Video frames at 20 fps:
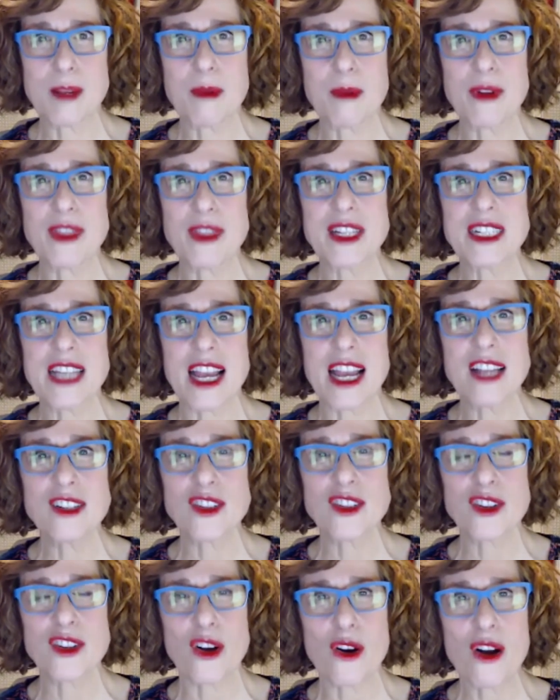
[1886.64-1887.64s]
of the
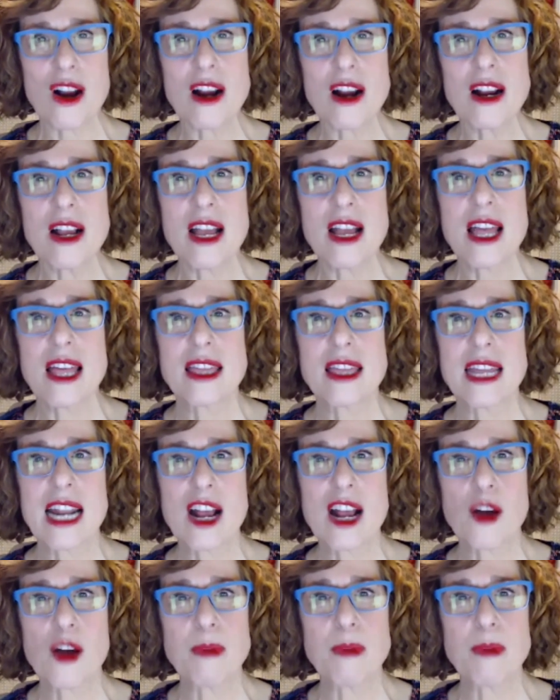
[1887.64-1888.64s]
tastes are that
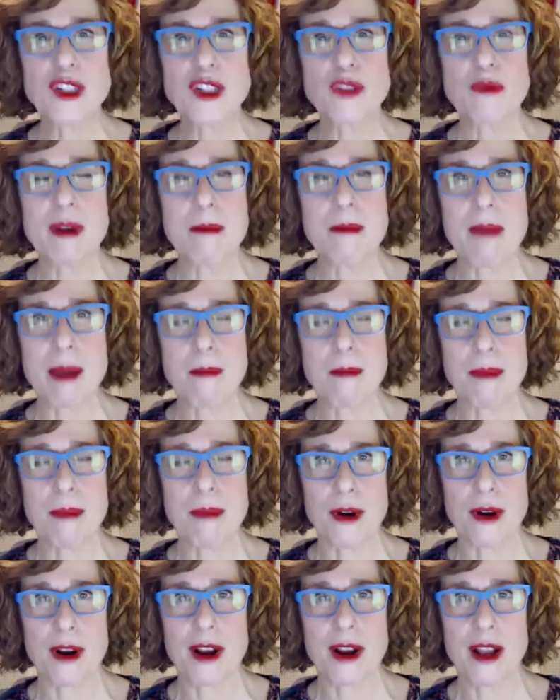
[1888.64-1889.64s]
help us
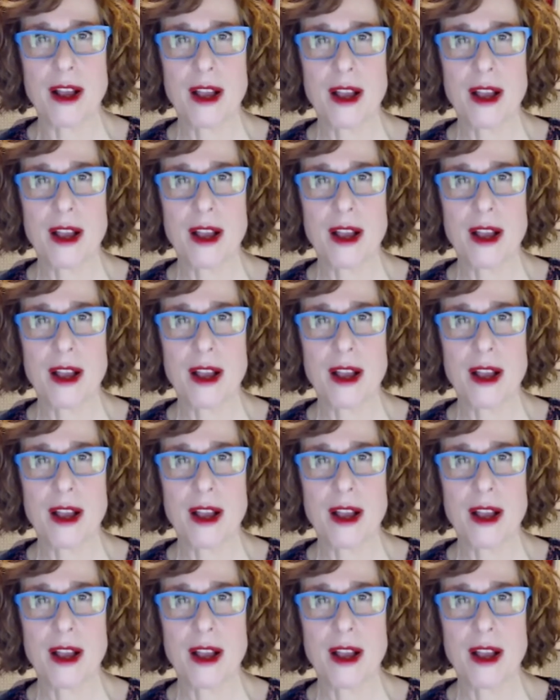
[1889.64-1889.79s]
remember